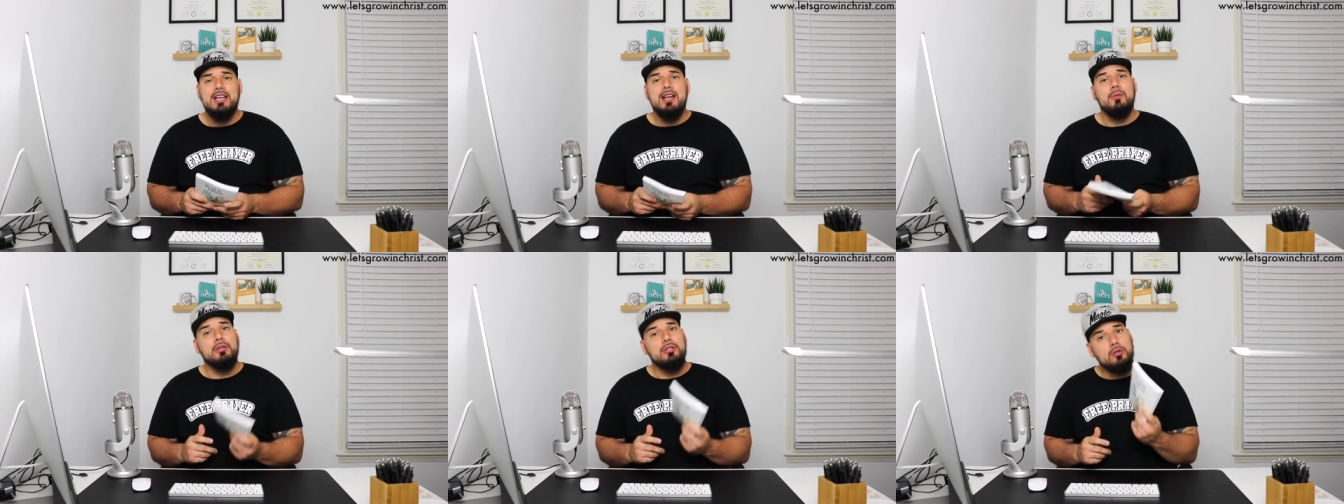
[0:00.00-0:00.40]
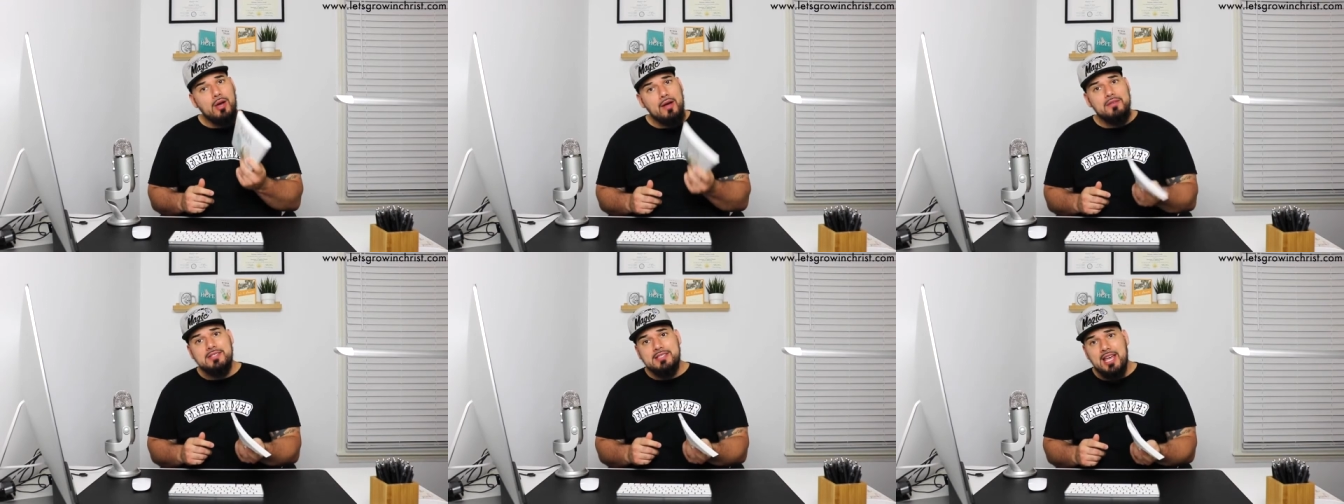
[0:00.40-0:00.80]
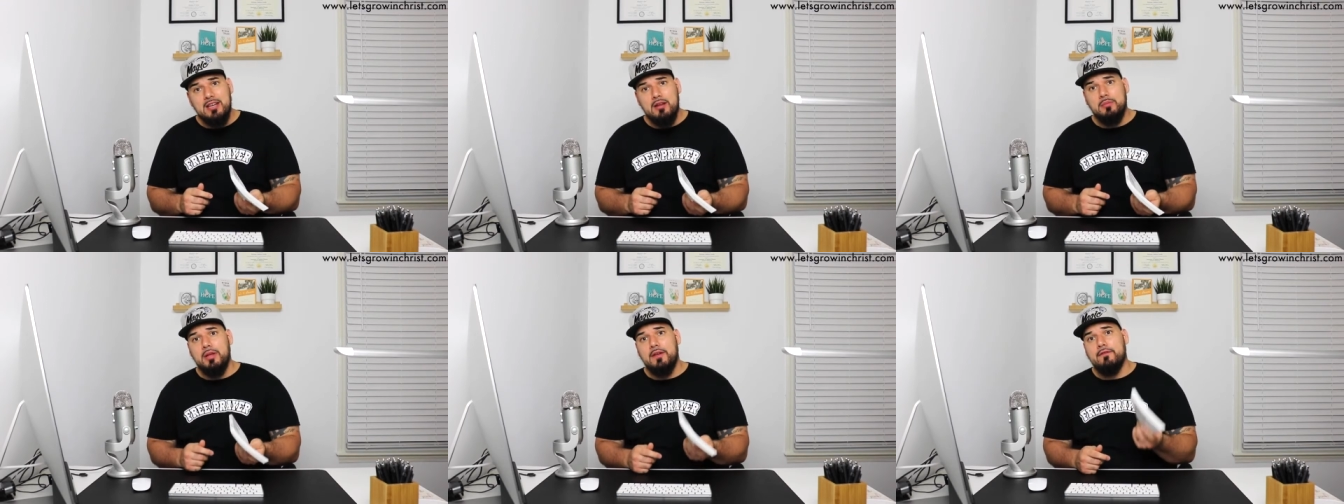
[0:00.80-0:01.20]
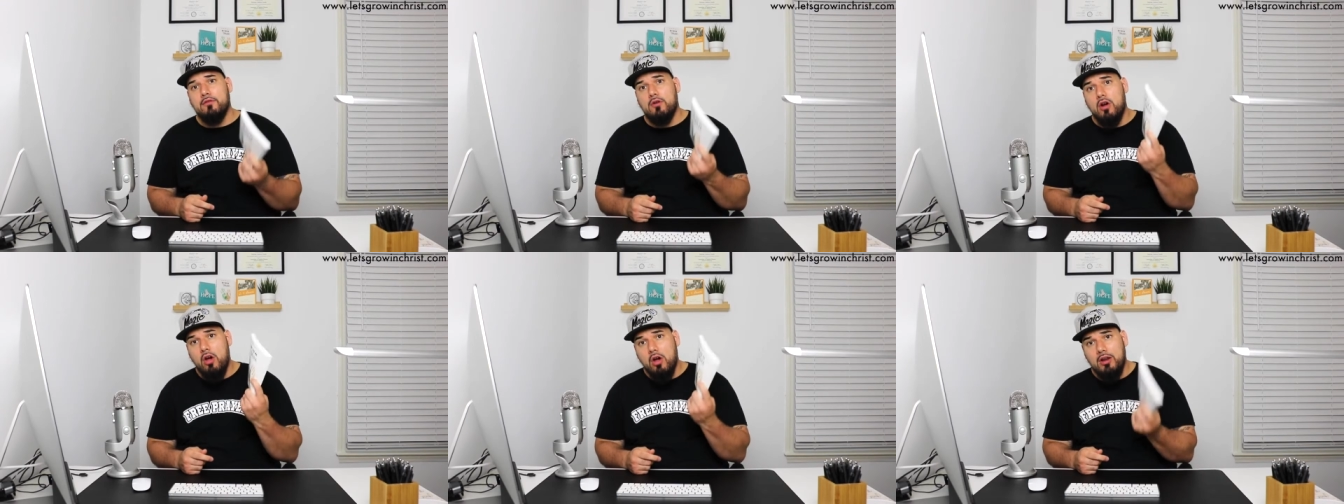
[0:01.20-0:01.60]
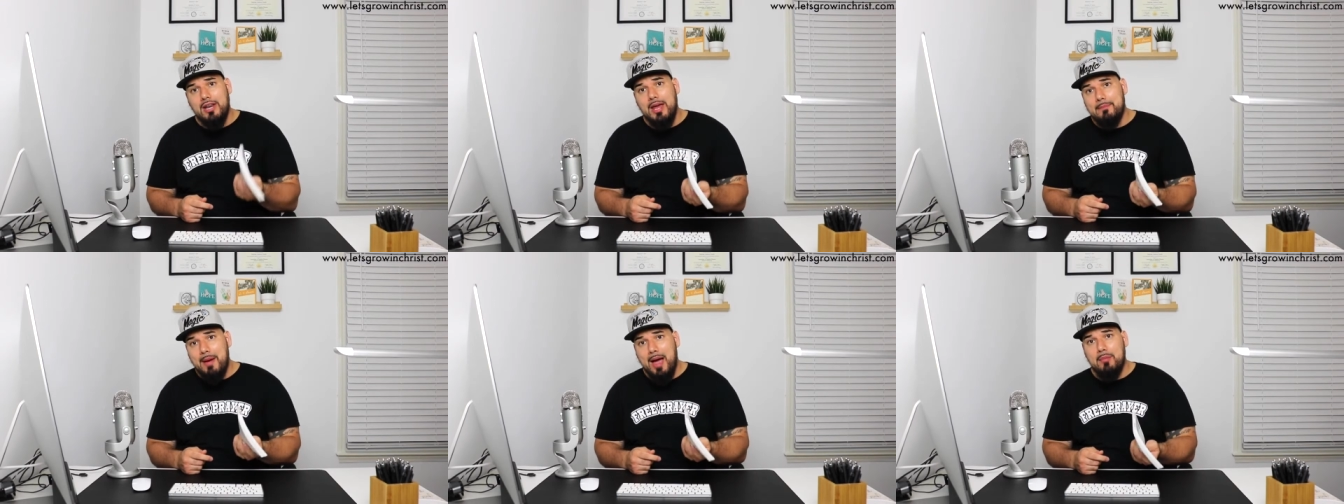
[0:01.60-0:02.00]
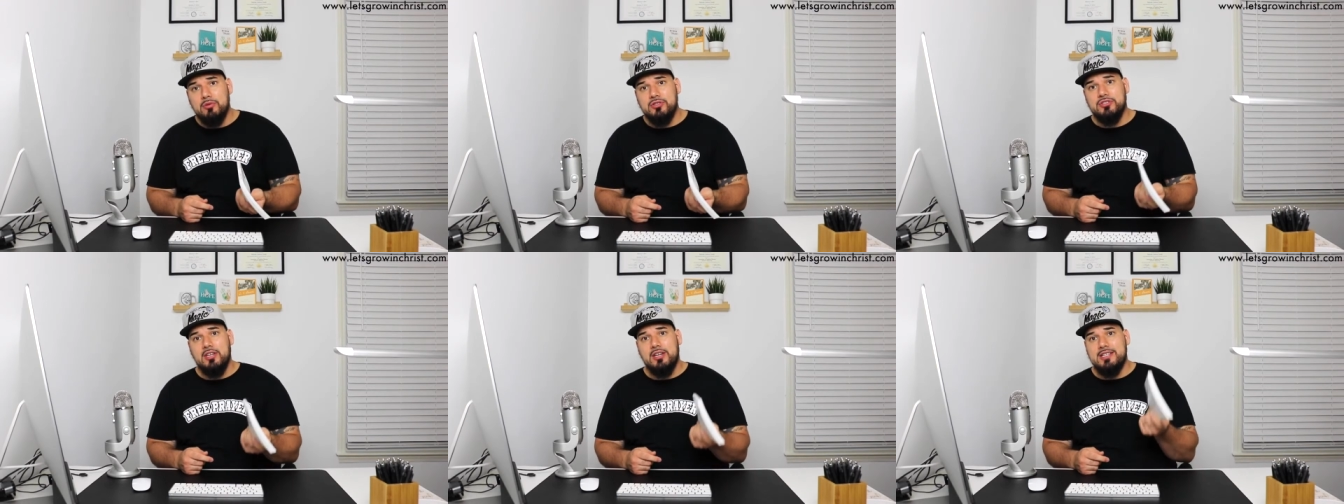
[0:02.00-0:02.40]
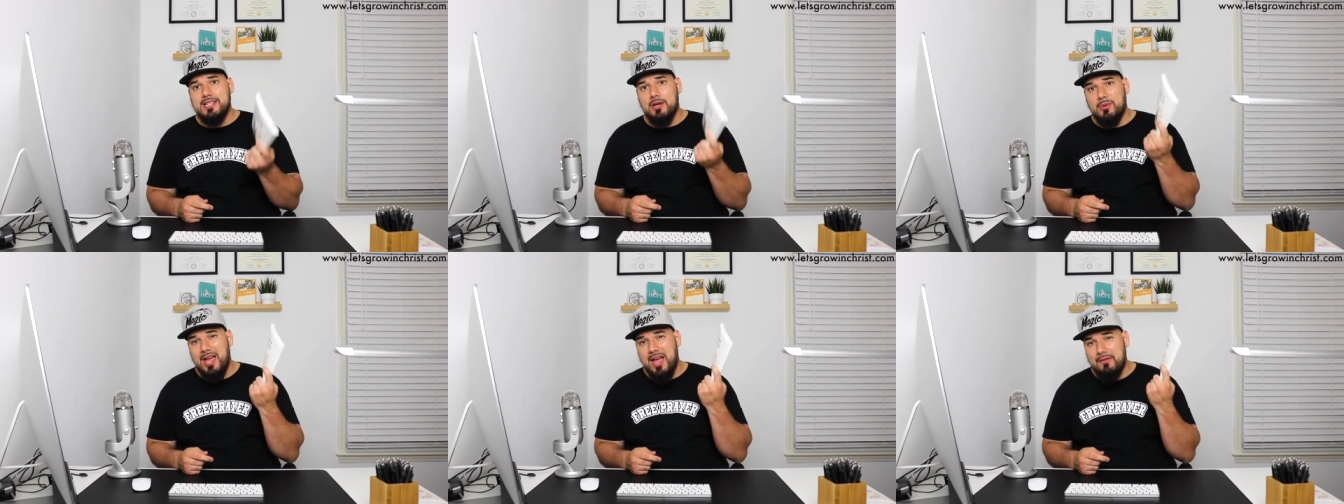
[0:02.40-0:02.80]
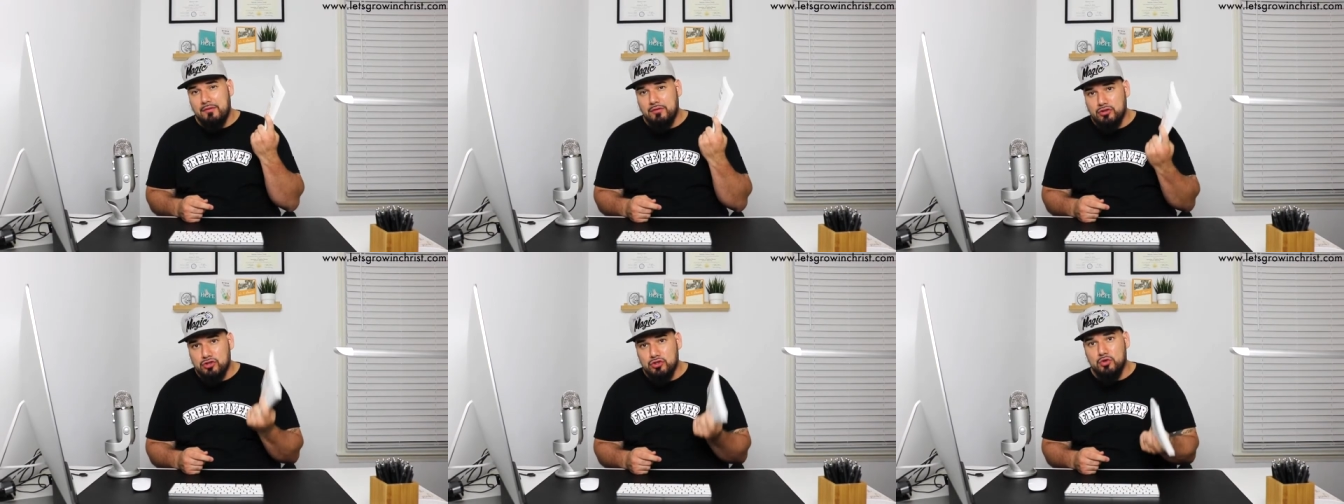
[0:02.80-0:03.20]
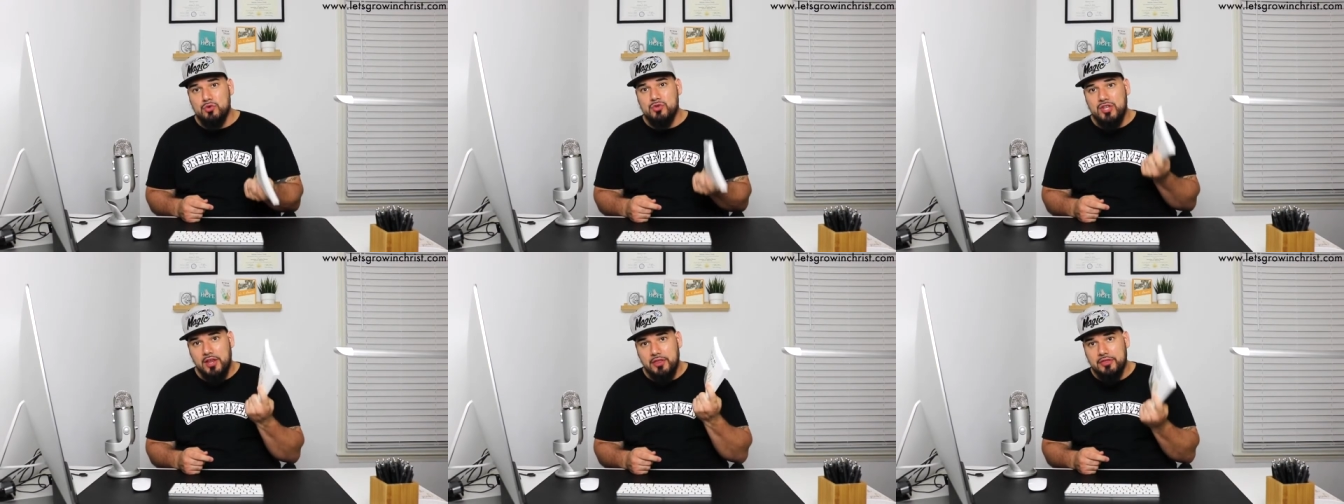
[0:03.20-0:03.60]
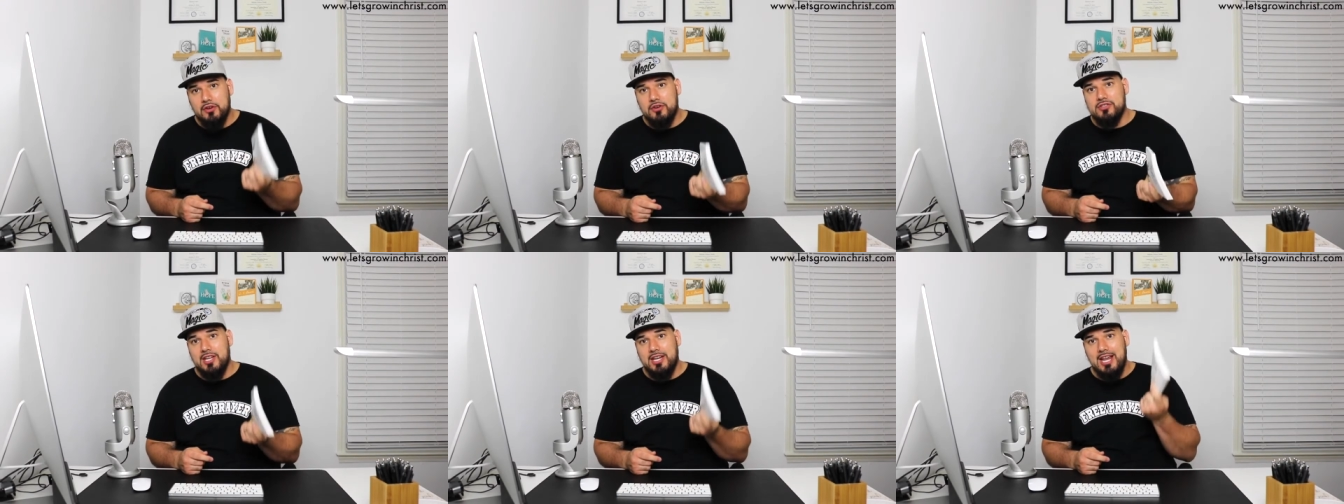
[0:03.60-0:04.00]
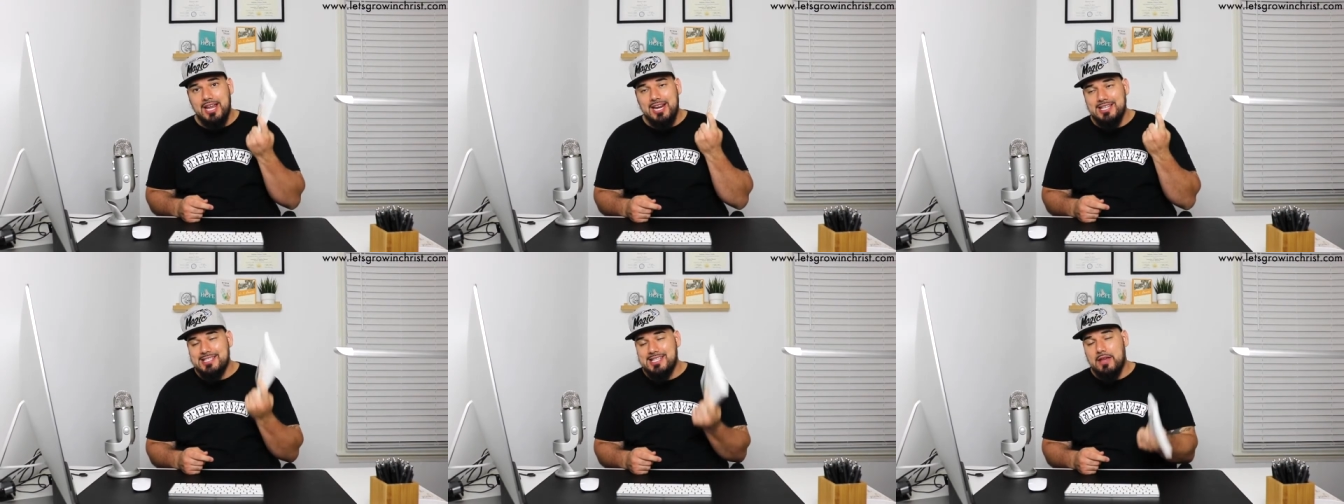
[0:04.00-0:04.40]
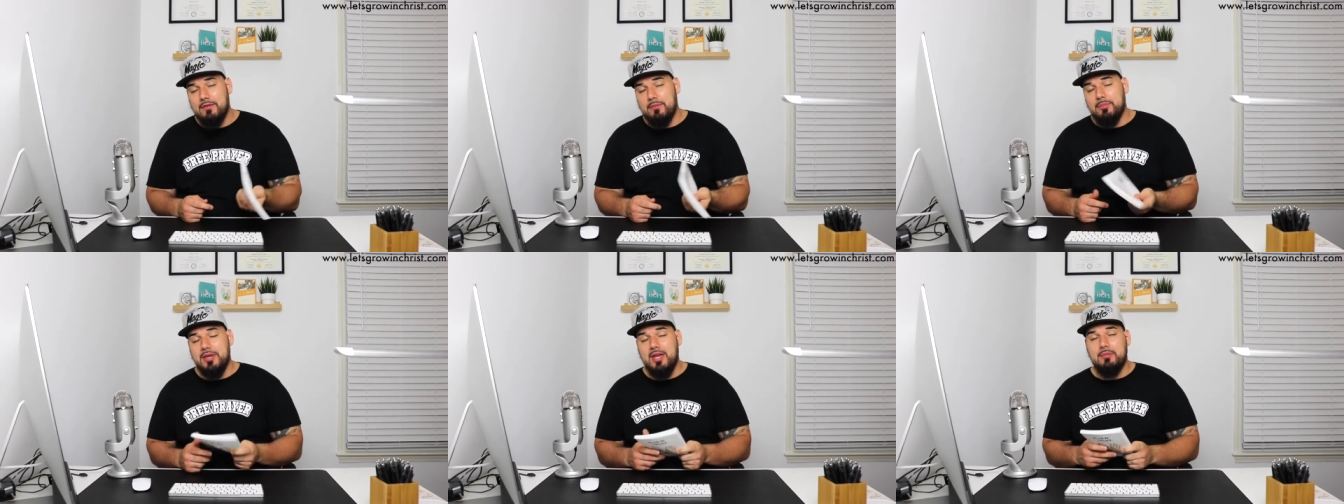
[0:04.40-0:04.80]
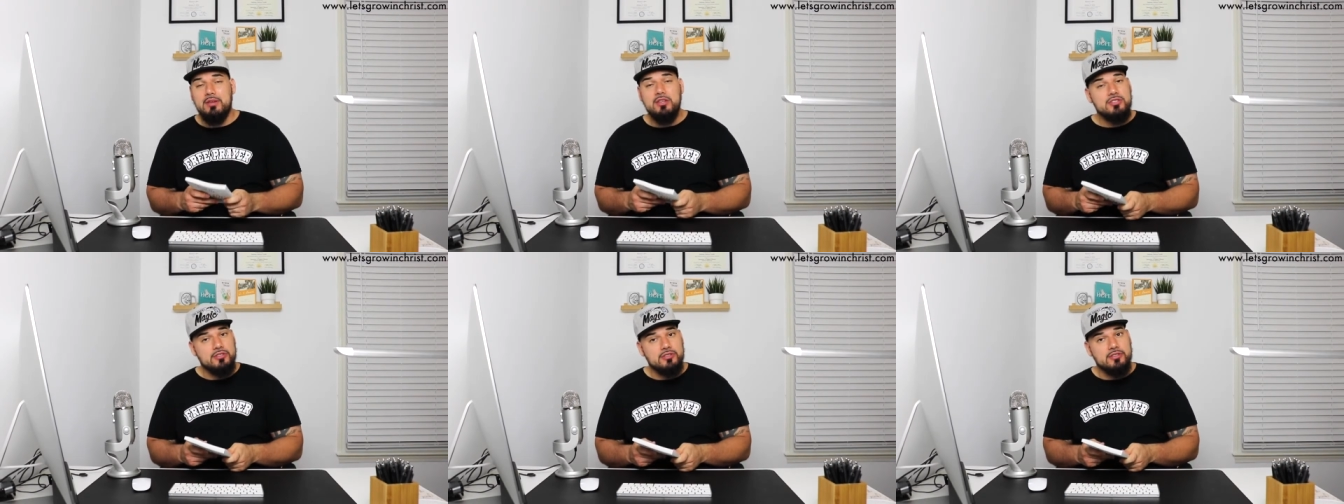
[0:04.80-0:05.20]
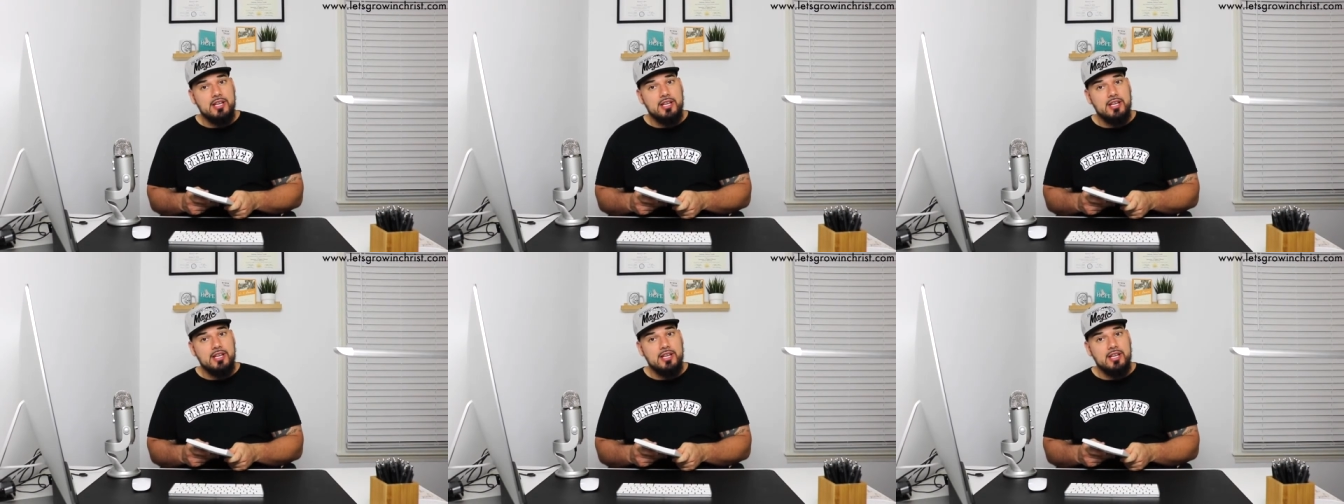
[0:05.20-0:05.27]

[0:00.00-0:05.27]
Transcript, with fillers: But we do have a sign up link for our online Bible studies that we have every Tuesday and Thursday night at 7 p.m. Eastern